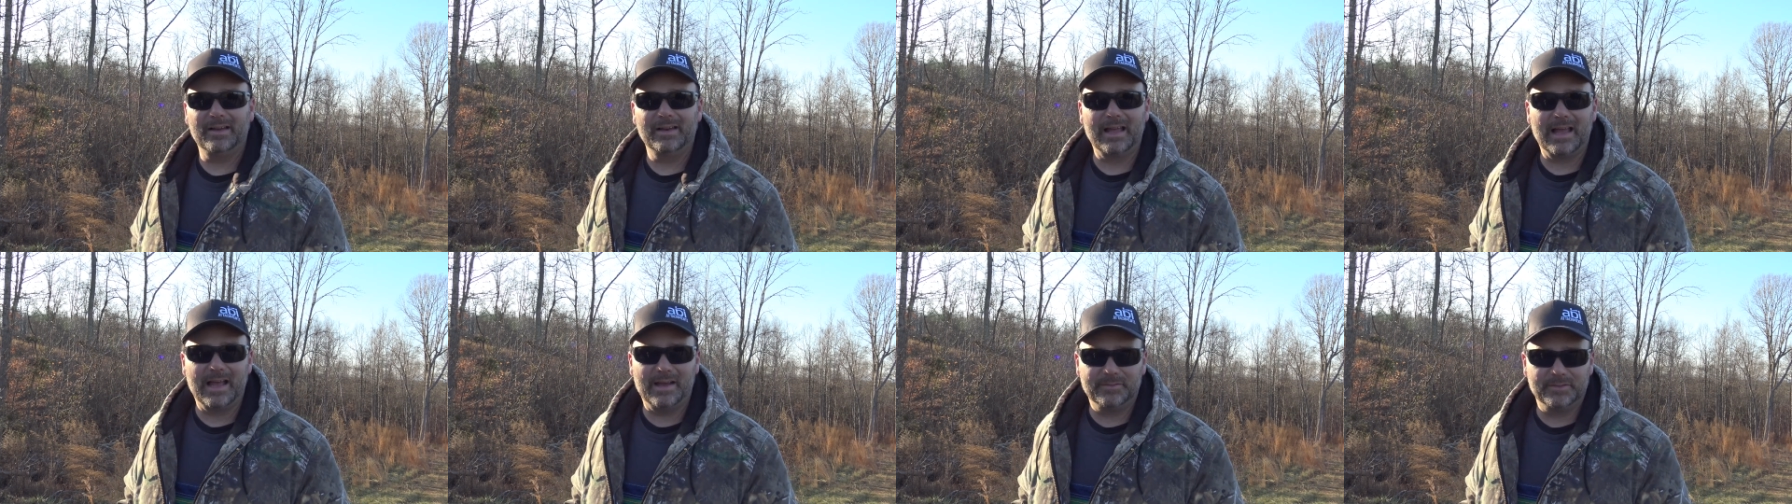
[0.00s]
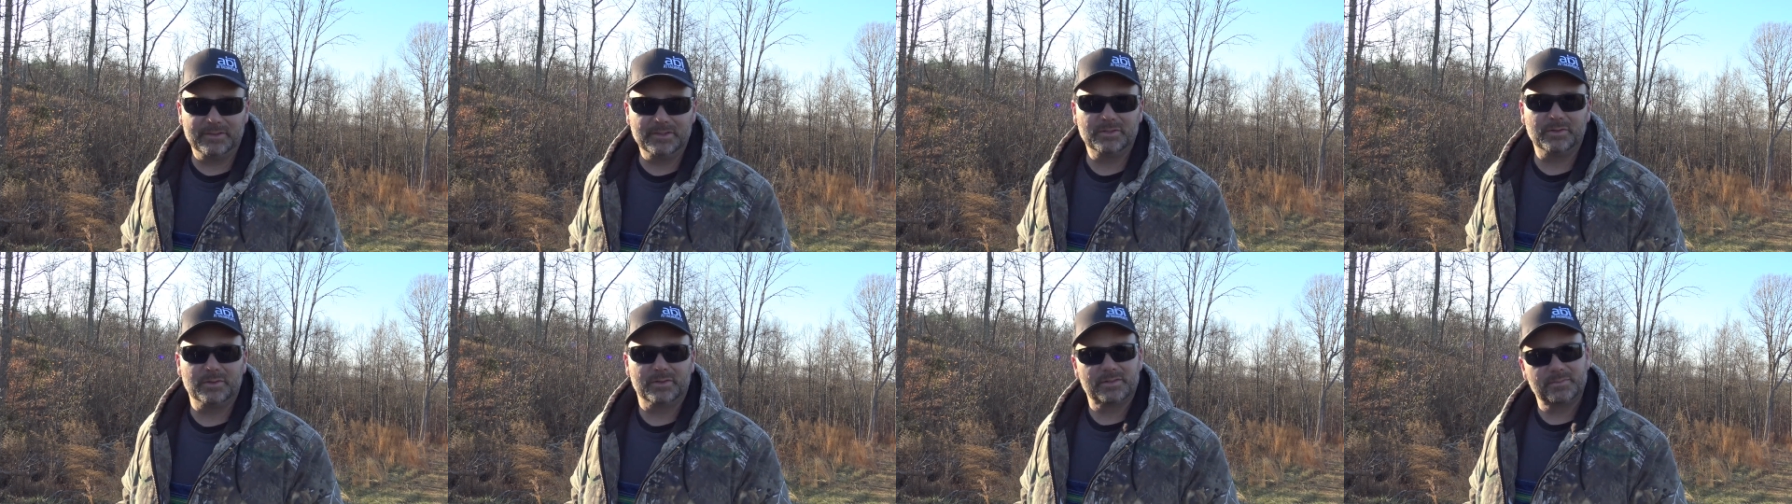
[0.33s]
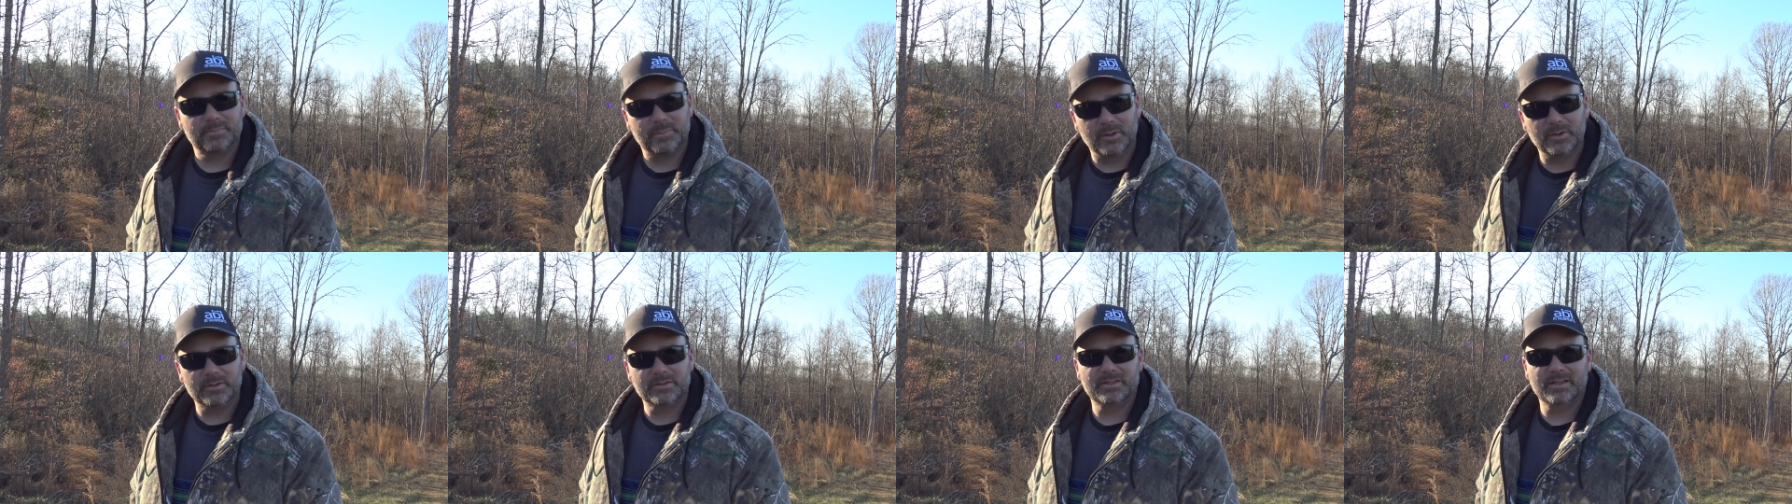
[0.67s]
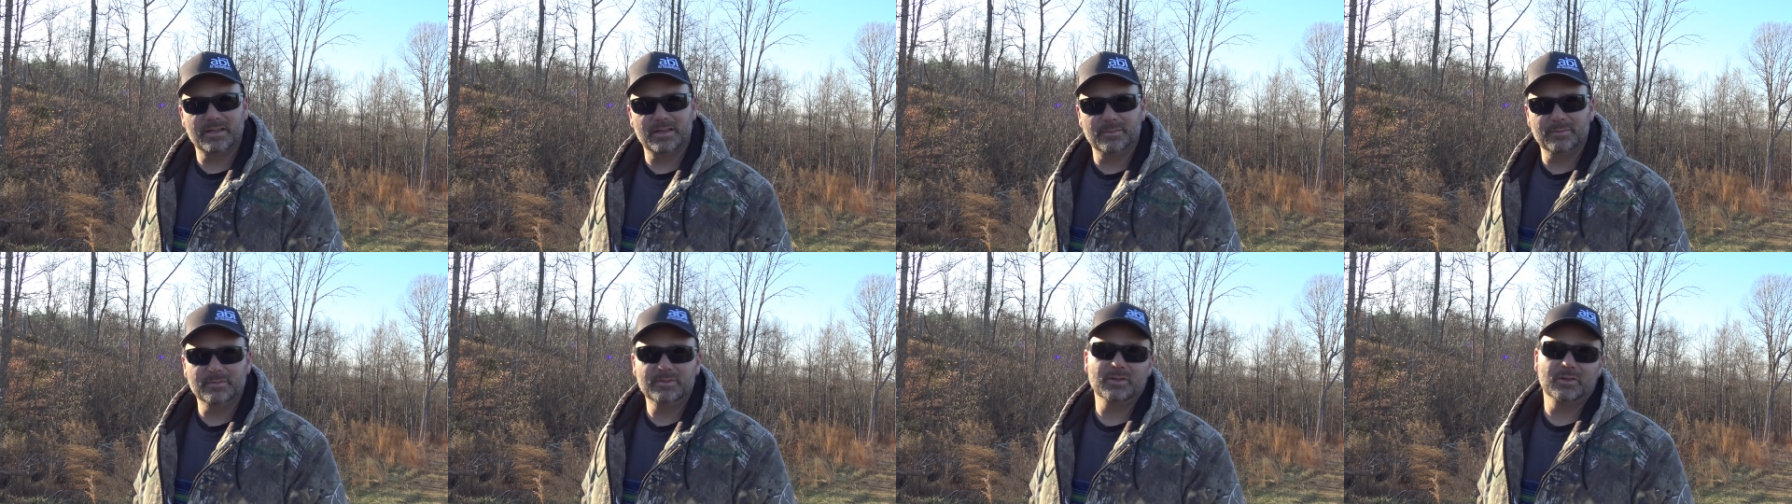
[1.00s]
having to expose
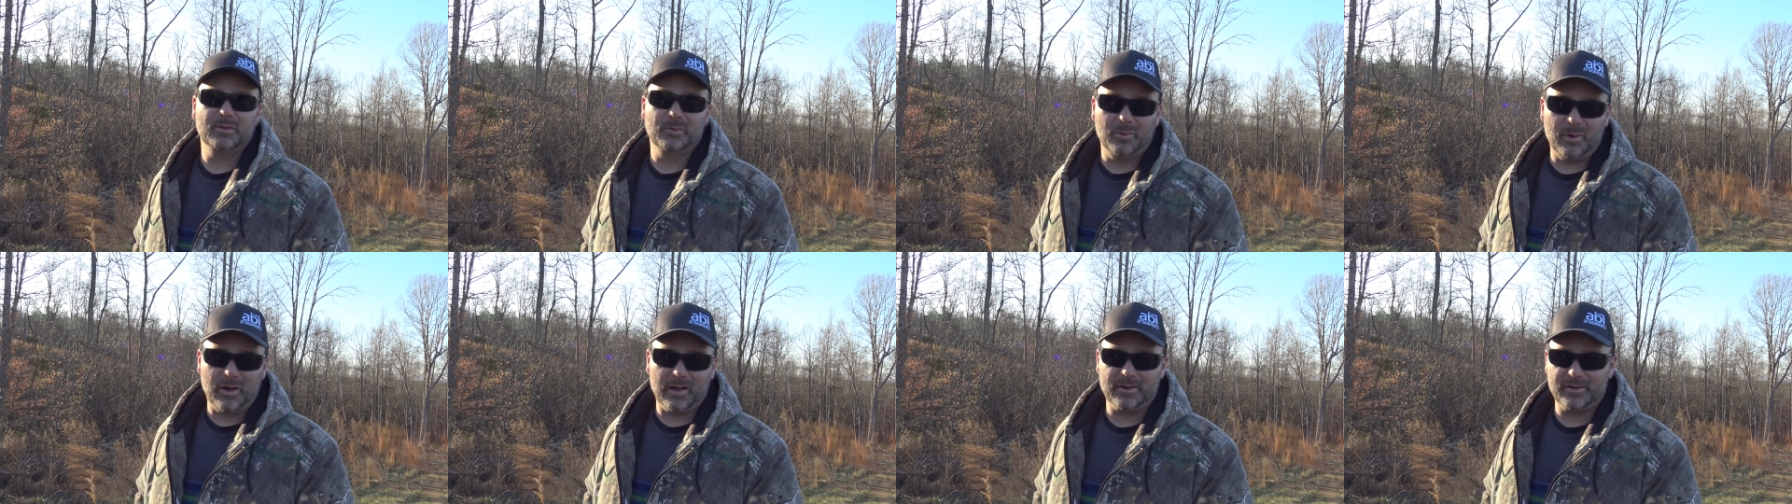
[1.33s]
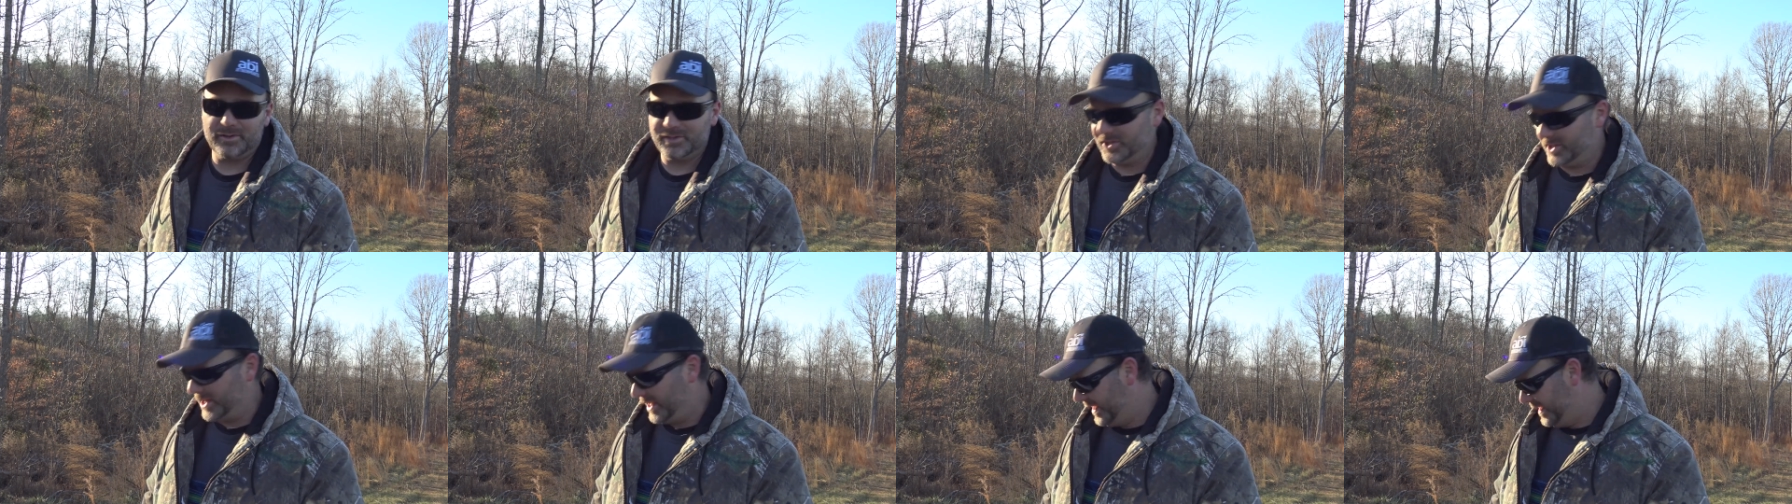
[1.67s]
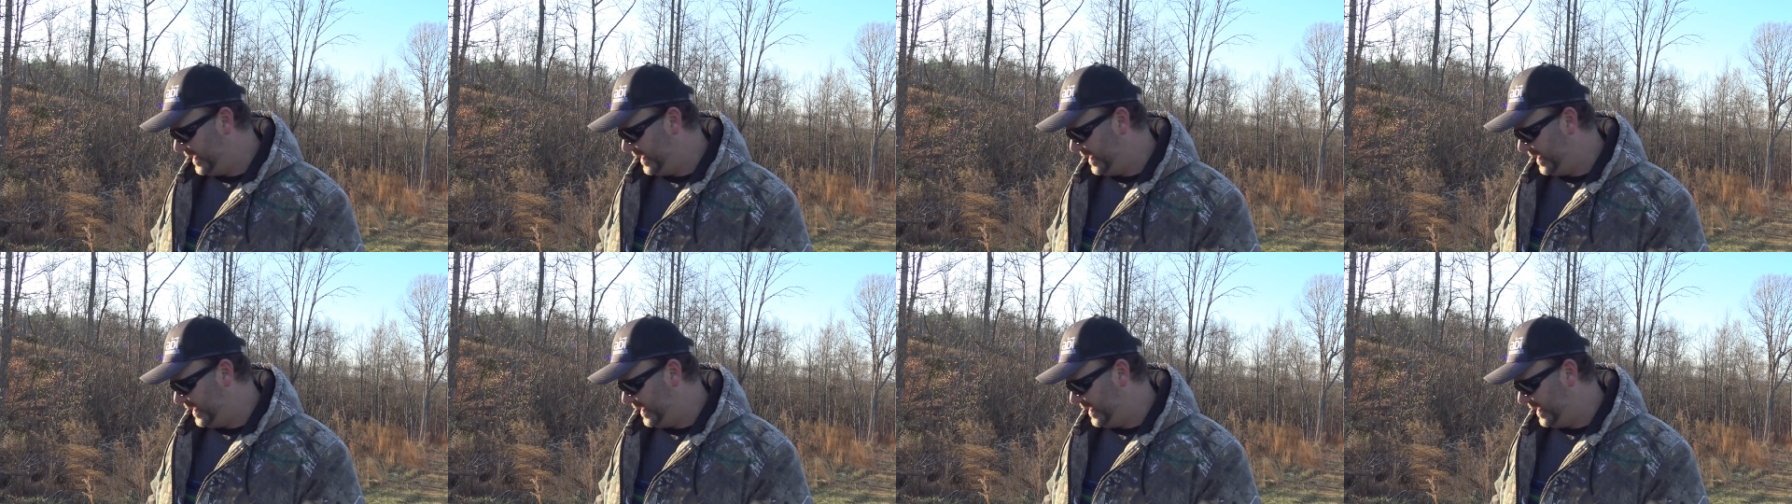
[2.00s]
them to the watershed.